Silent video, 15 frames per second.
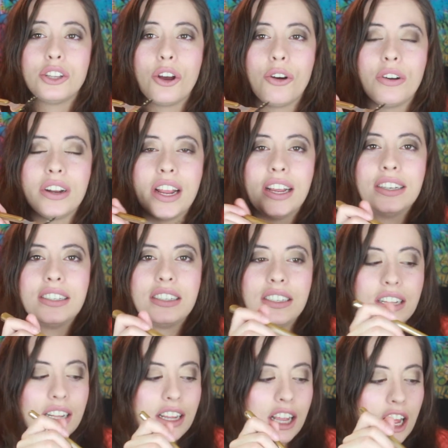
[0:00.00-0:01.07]
so next,
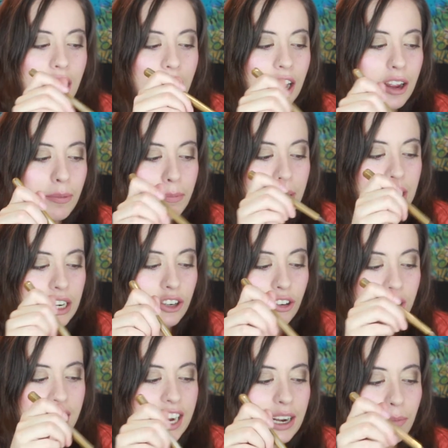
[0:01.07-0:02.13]
the big
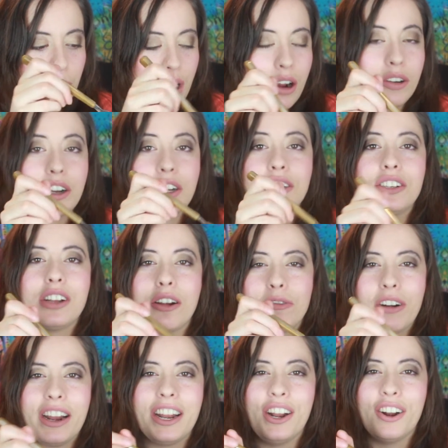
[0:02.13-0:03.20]
green brownish stuff
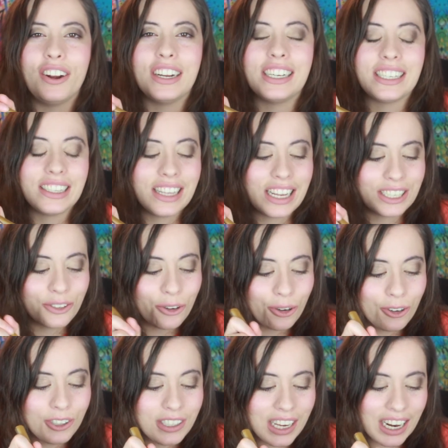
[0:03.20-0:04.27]
right here is
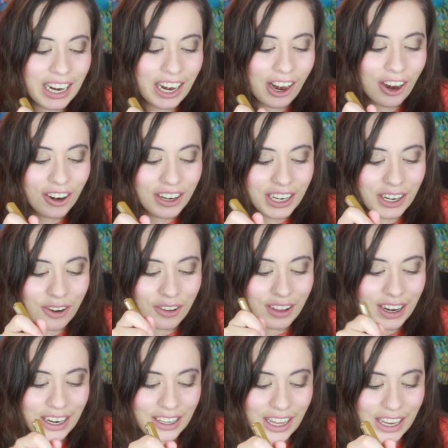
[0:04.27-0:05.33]
lentils. And I already know
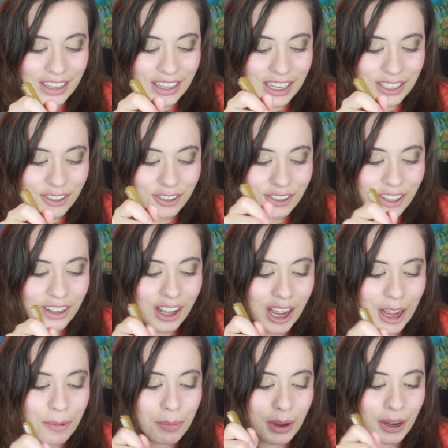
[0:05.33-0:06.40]
that I like lentils a
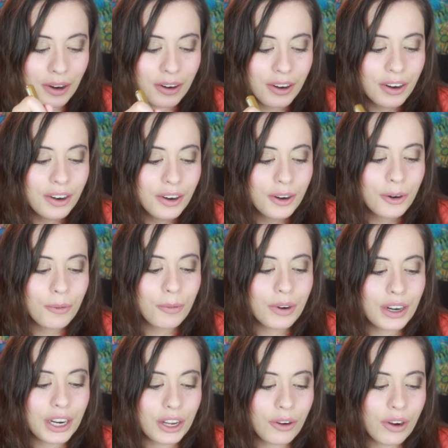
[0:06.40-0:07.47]
lot, but we're
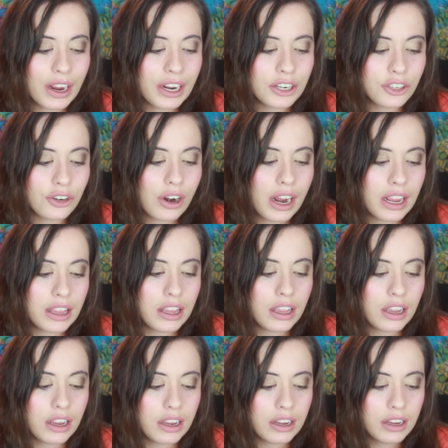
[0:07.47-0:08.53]
gonna go ahead and try
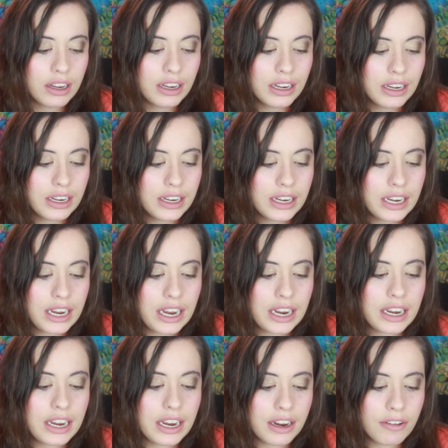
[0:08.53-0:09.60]
the
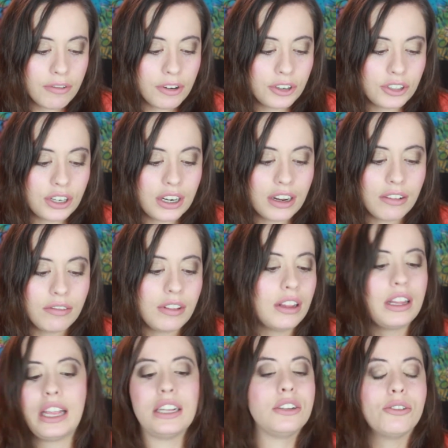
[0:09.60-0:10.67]
Indian version of the
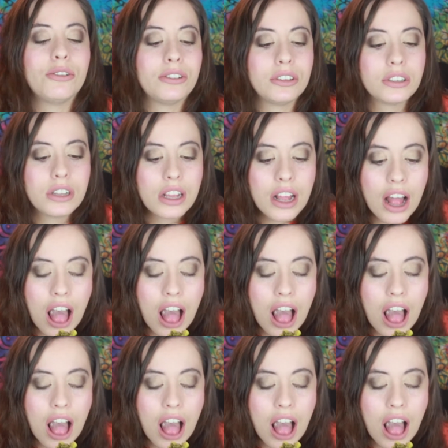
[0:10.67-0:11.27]
lentils.